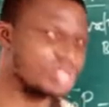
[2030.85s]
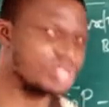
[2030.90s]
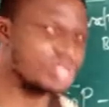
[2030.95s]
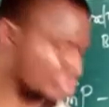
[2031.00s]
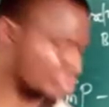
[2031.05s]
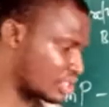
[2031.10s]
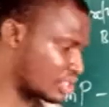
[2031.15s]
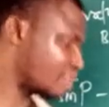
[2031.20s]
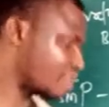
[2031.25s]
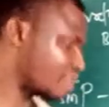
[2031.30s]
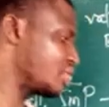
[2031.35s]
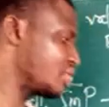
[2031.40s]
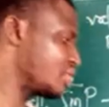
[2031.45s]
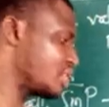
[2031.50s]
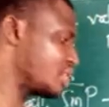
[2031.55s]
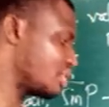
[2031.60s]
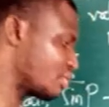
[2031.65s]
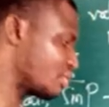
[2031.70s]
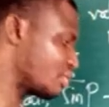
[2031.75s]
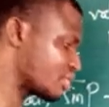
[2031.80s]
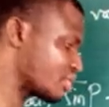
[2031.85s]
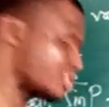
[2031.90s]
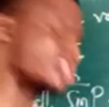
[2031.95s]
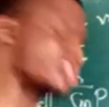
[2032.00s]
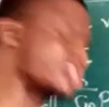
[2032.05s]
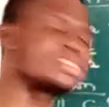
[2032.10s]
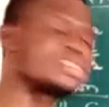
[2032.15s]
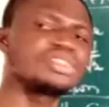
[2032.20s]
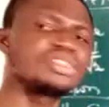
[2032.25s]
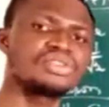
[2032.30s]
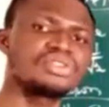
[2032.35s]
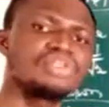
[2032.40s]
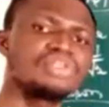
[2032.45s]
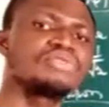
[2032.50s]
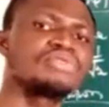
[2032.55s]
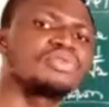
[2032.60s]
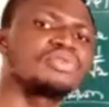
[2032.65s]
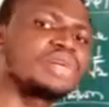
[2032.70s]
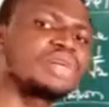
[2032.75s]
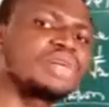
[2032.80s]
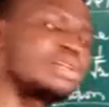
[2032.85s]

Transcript: so definitely cos 60 is going to be 1